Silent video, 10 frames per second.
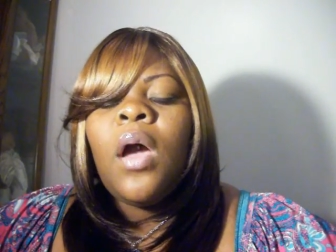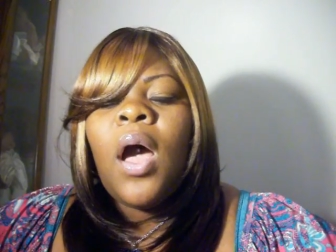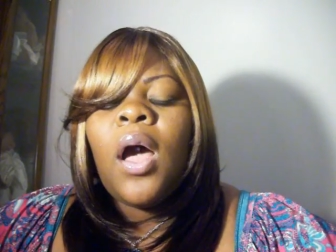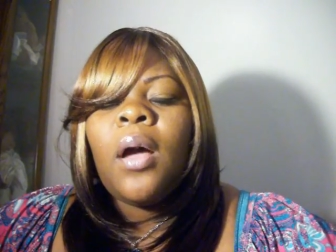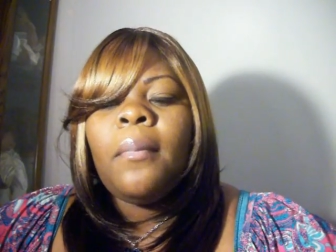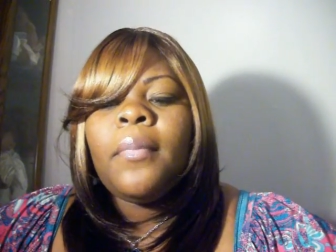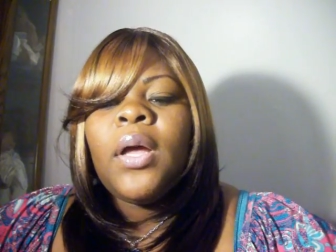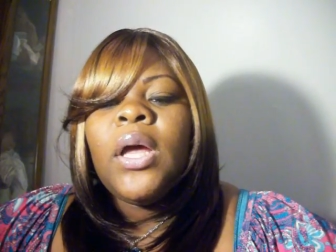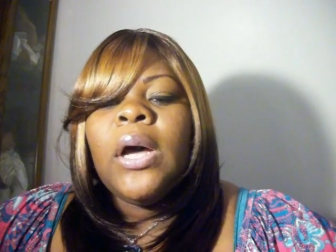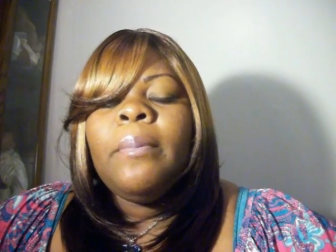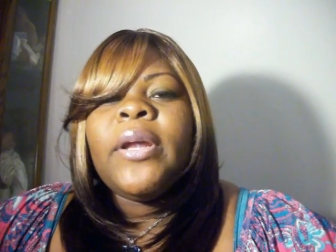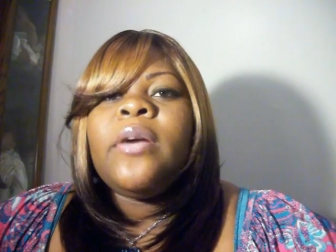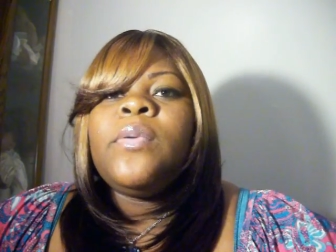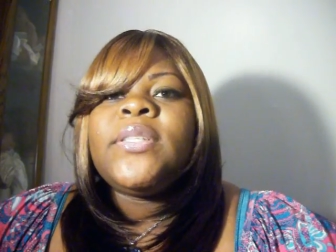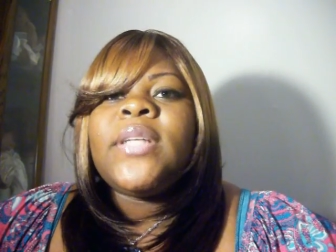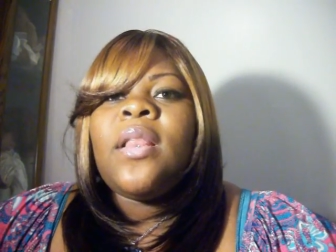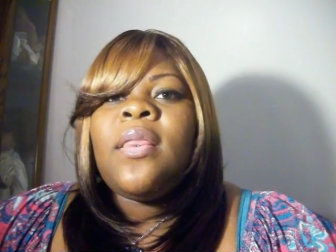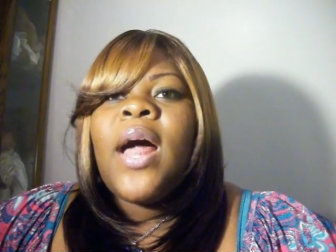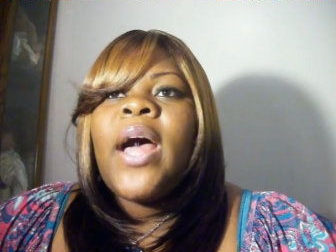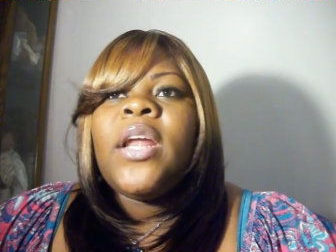Um, but it was a
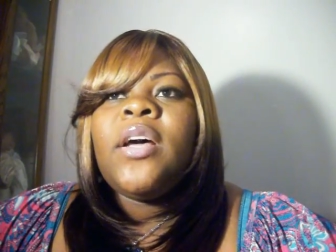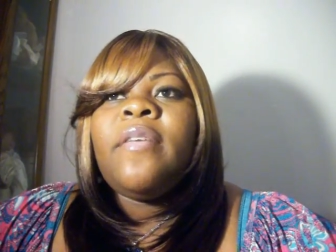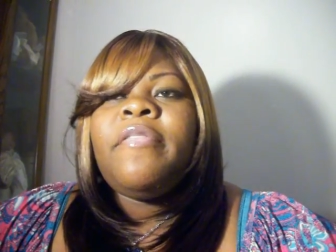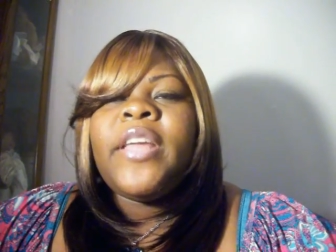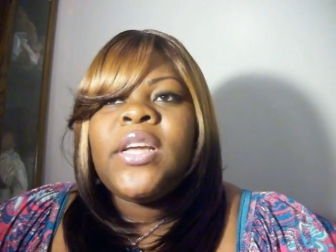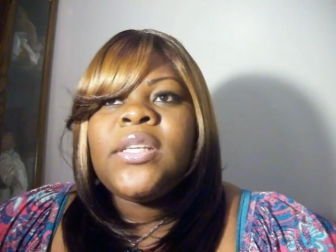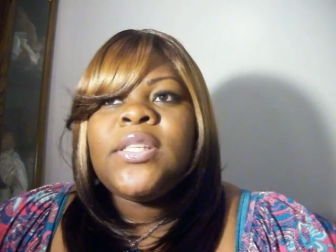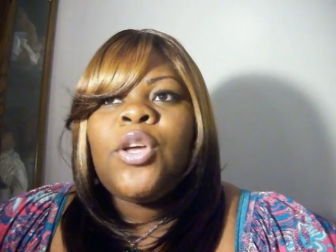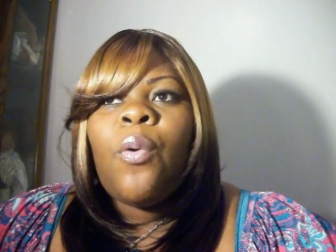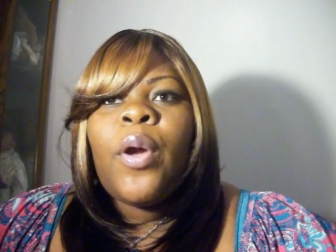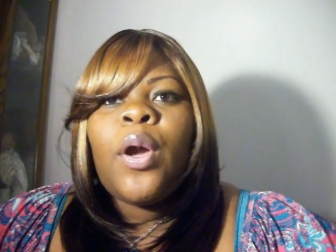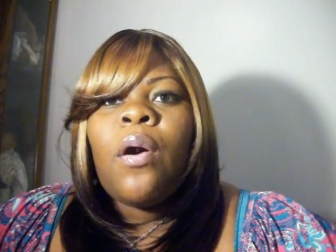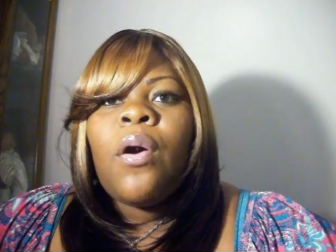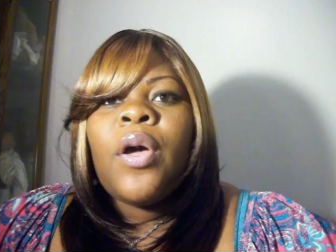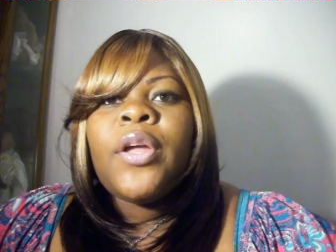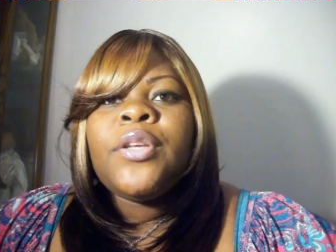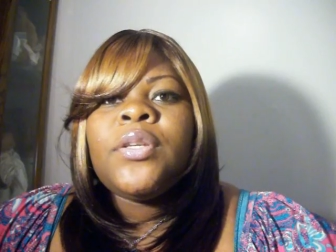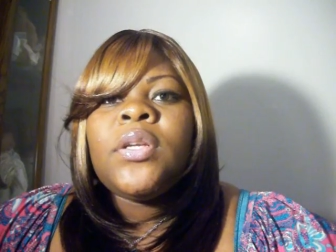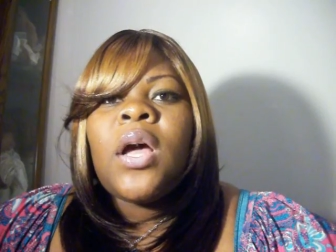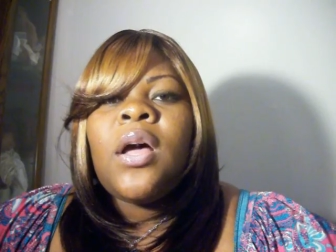lot of things going
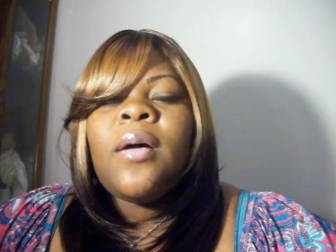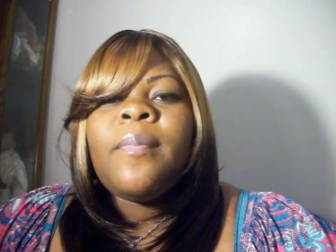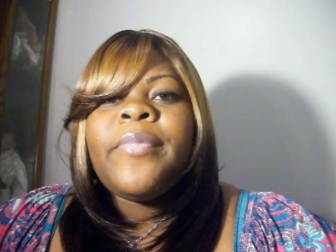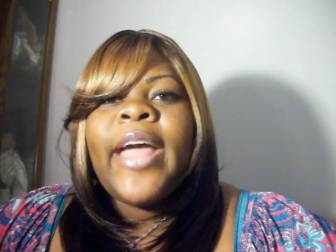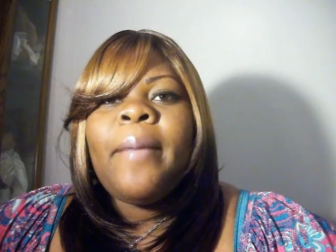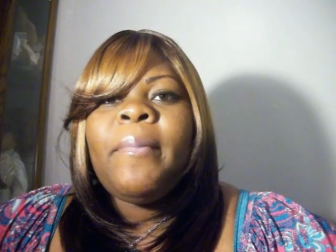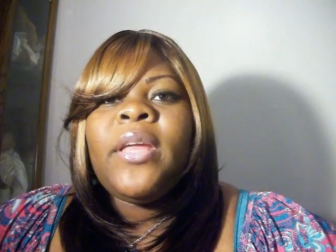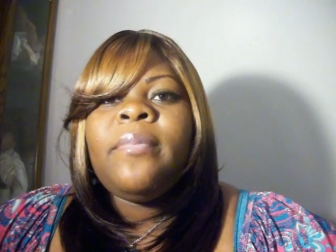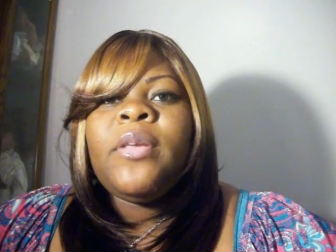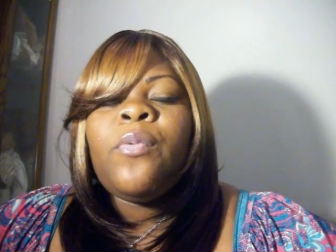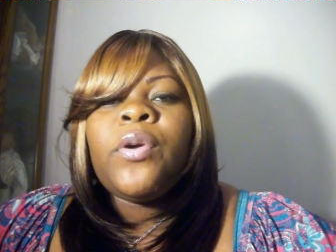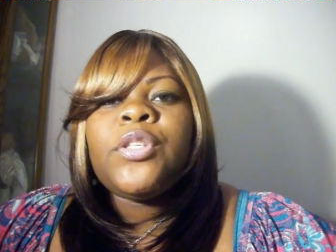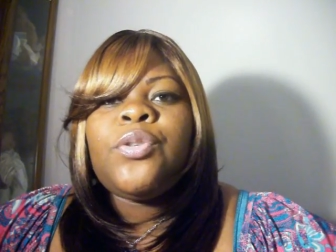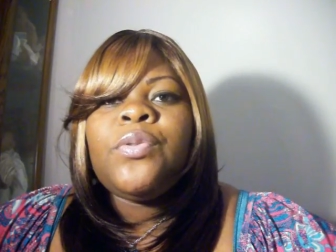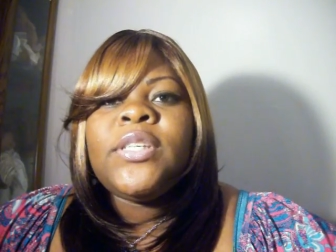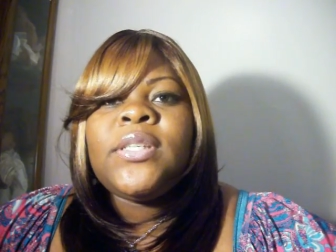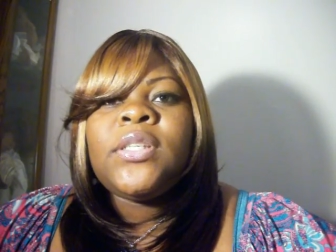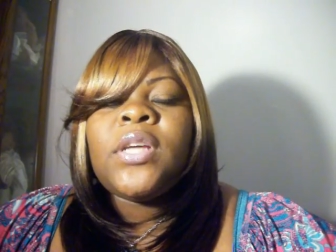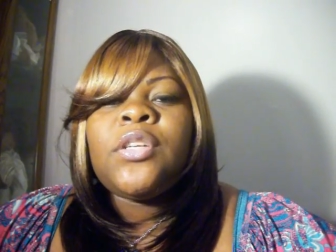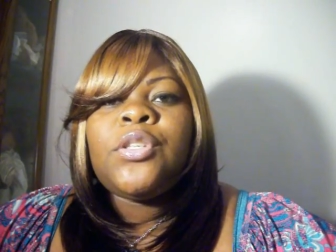on um, that made me want to just
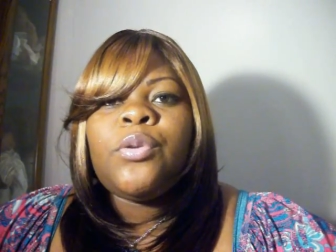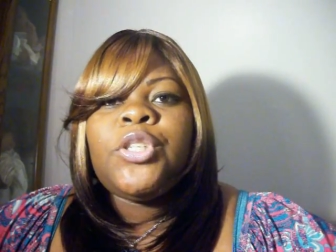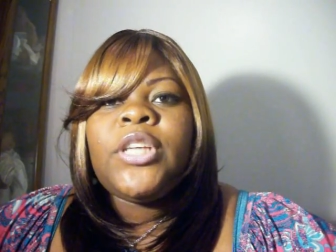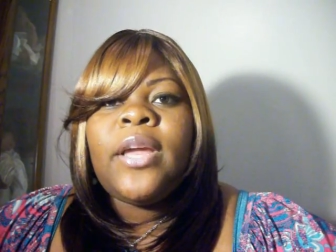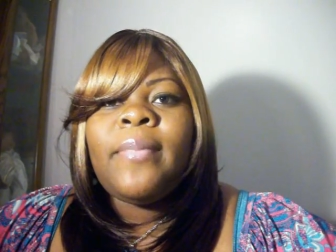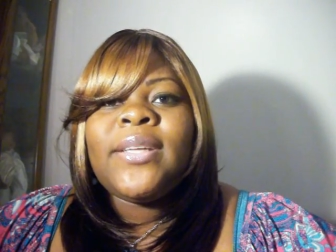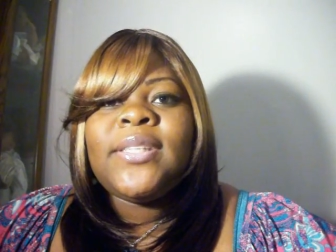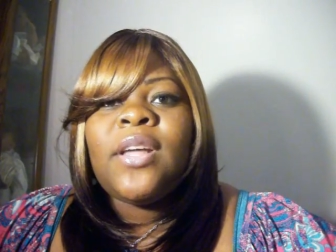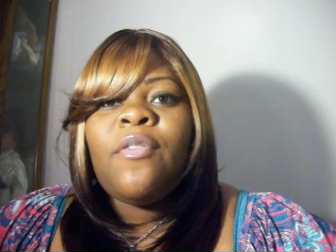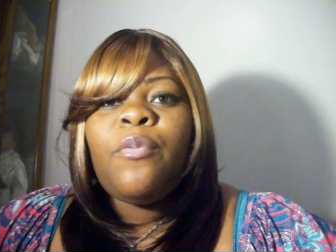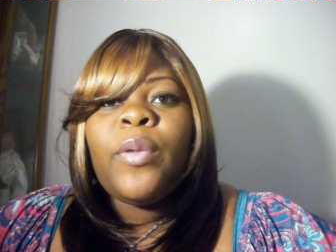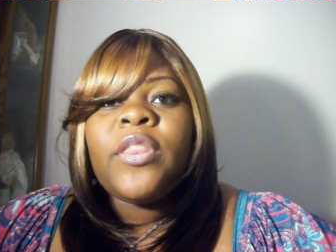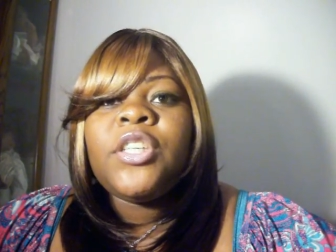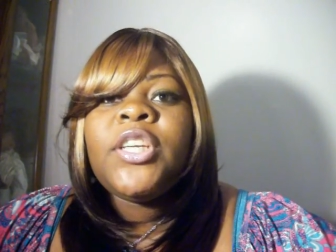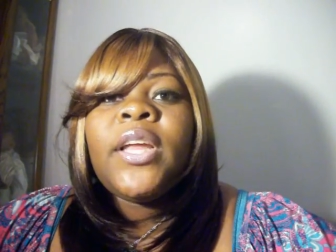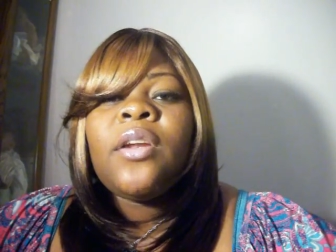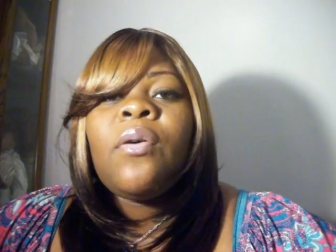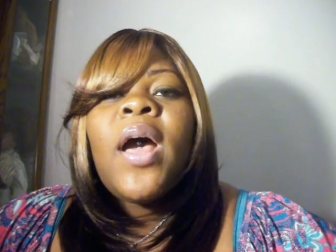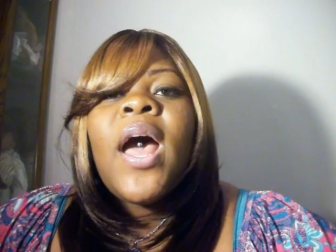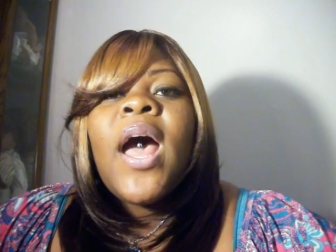associate myself with the channel.